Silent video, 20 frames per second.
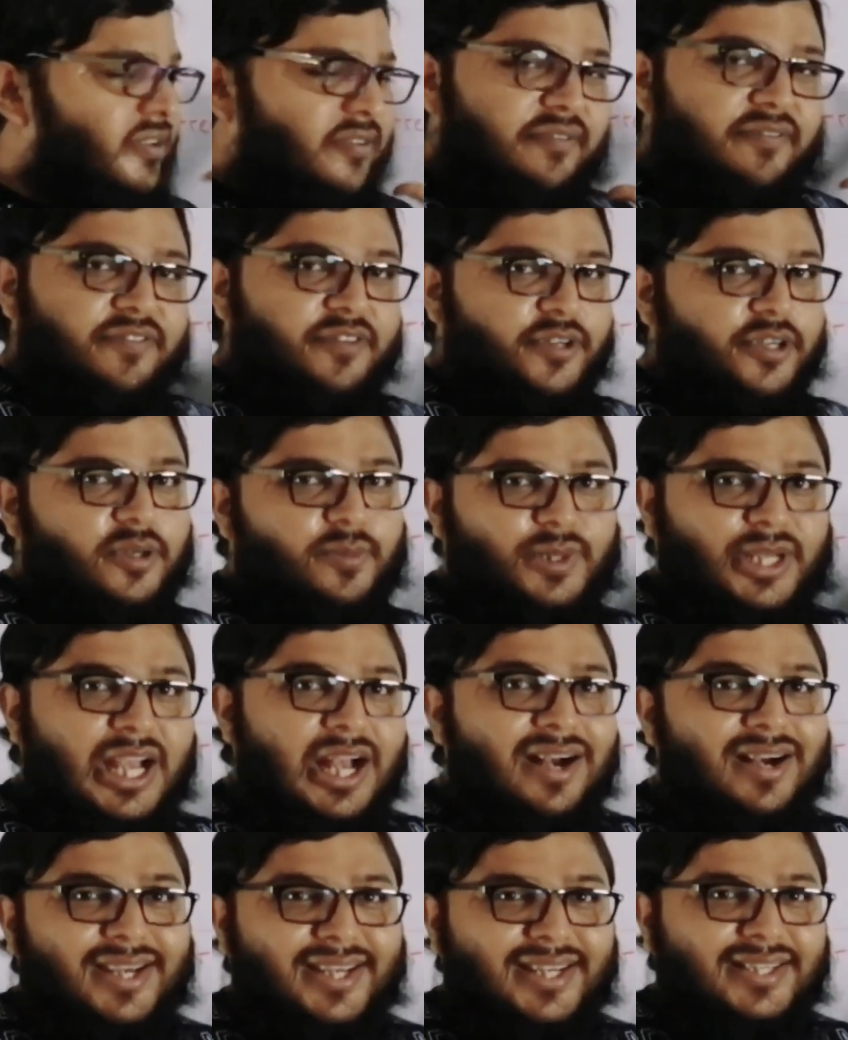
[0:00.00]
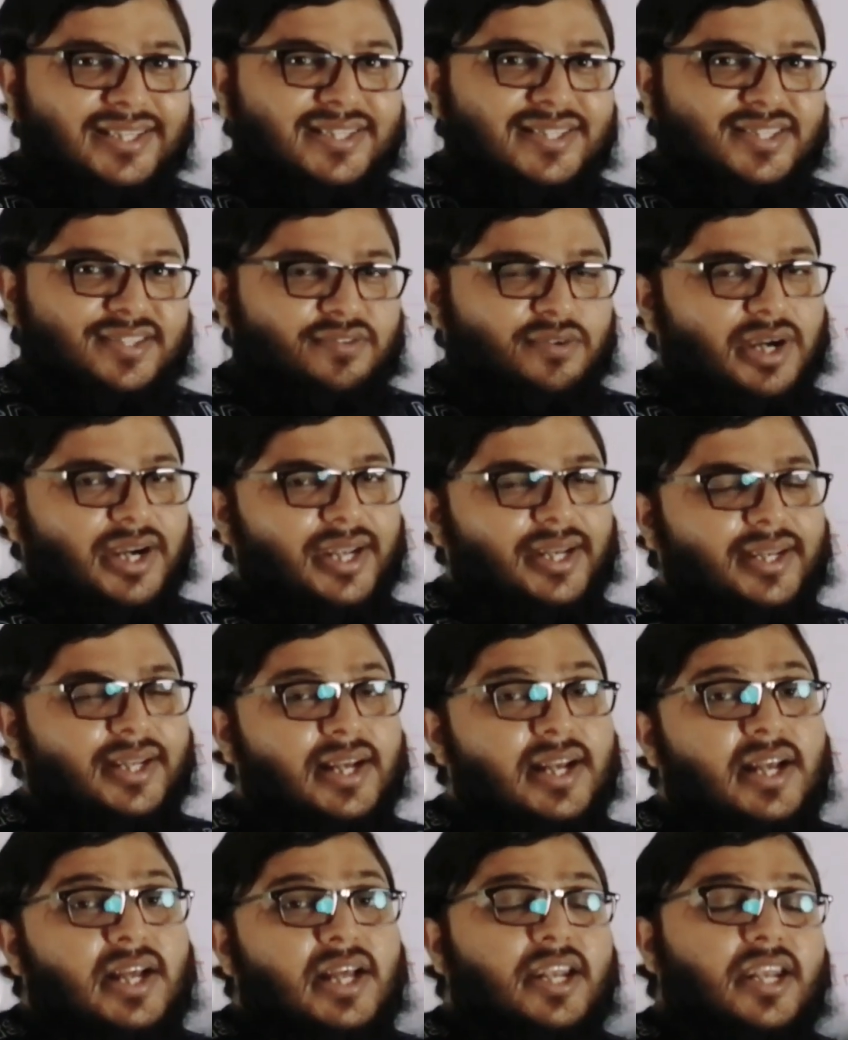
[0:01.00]
verb kinds, right?
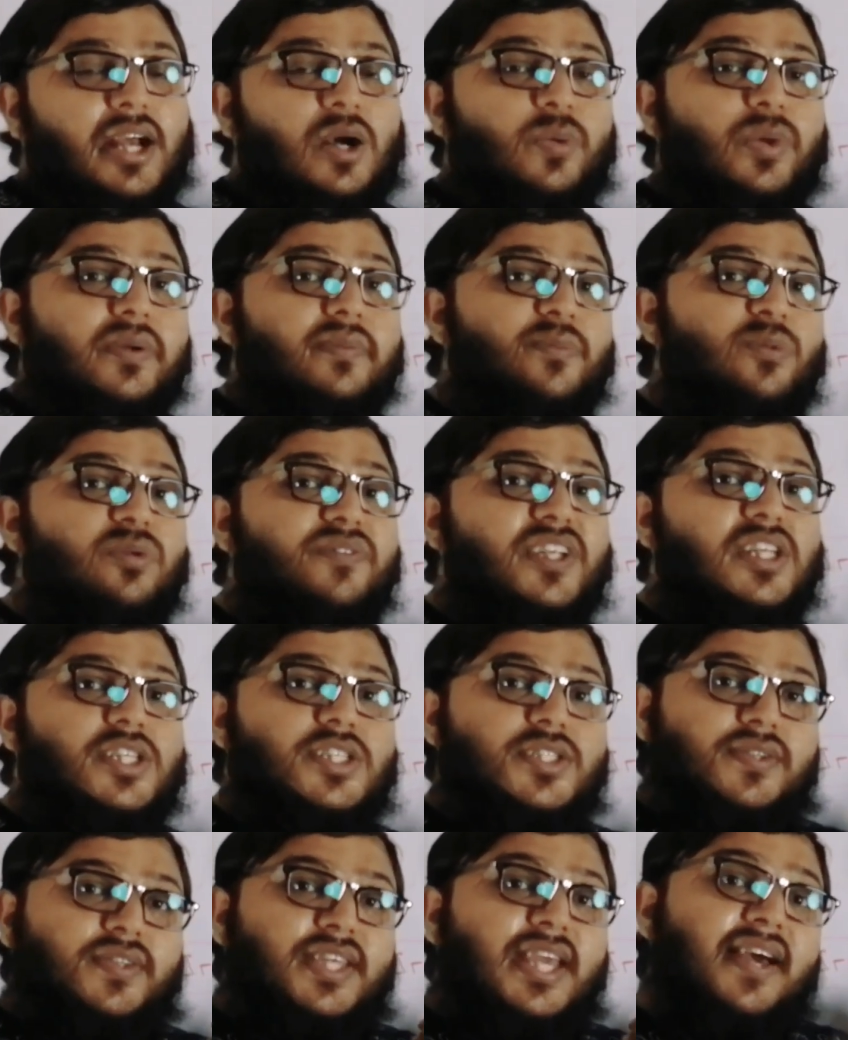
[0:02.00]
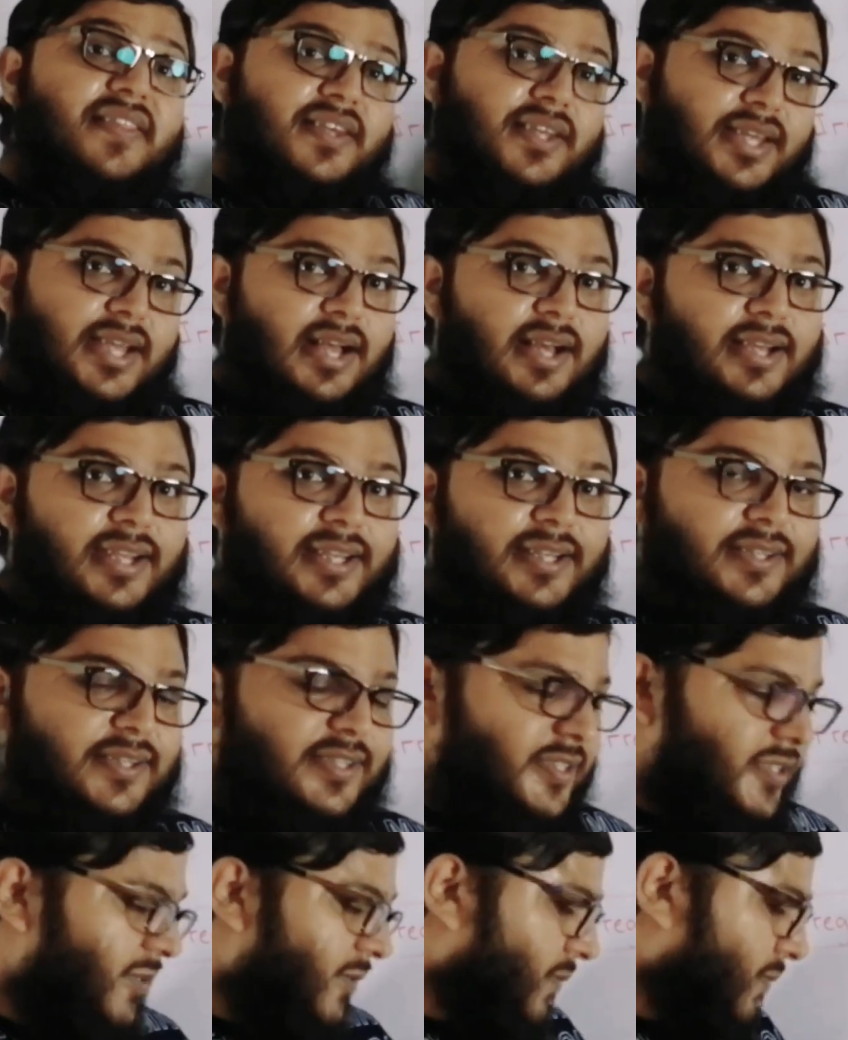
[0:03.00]
Now we're moving to the other kind.